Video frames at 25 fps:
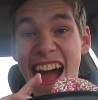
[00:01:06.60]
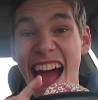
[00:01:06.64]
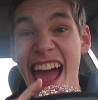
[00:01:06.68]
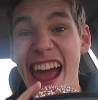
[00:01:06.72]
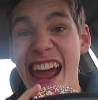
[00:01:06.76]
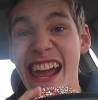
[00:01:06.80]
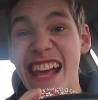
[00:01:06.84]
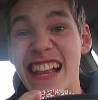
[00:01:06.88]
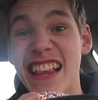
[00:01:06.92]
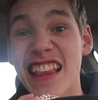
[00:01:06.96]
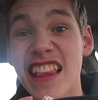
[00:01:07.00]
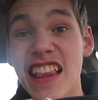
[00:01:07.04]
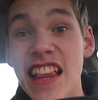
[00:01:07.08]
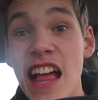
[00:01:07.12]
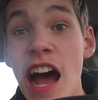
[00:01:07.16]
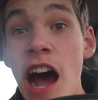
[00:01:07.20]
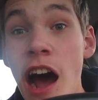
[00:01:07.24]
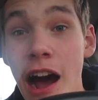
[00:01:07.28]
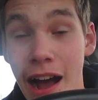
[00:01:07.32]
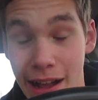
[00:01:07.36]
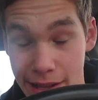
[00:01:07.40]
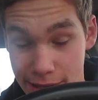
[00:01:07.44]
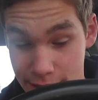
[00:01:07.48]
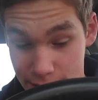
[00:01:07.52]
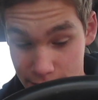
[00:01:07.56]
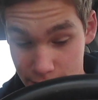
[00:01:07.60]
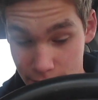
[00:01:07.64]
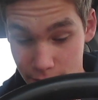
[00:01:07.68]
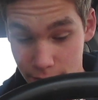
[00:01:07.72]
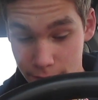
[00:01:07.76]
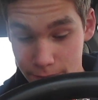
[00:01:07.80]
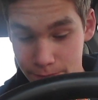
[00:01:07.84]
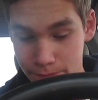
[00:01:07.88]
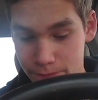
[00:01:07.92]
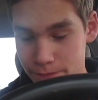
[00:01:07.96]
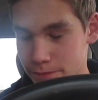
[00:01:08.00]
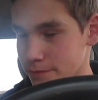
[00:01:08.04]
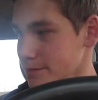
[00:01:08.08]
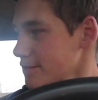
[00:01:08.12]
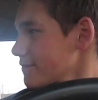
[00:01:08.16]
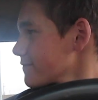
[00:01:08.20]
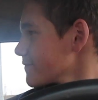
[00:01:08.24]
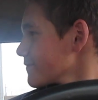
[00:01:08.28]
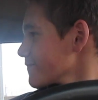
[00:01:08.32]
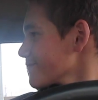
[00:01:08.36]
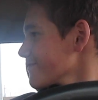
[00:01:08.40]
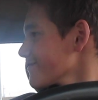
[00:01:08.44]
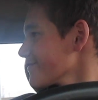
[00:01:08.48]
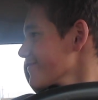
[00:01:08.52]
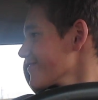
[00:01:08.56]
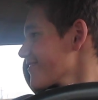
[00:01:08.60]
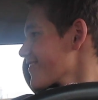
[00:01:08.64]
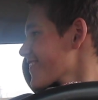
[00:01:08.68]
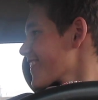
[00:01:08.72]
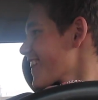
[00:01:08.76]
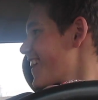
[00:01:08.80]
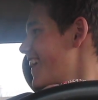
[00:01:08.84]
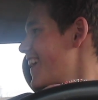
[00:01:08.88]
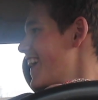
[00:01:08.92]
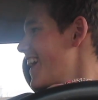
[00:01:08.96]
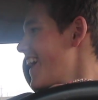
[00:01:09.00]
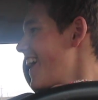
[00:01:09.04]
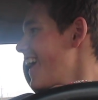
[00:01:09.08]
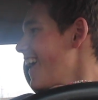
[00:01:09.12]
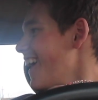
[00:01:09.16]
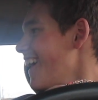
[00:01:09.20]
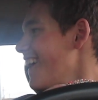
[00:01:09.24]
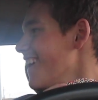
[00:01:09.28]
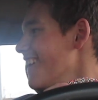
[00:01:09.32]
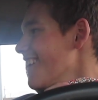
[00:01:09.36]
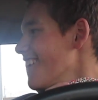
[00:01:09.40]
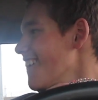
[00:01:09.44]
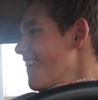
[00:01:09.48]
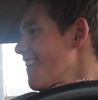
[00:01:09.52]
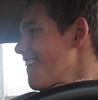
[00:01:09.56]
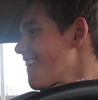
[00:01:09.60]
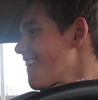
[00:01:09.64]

A lot. This is the one Denver used to sneak on, right?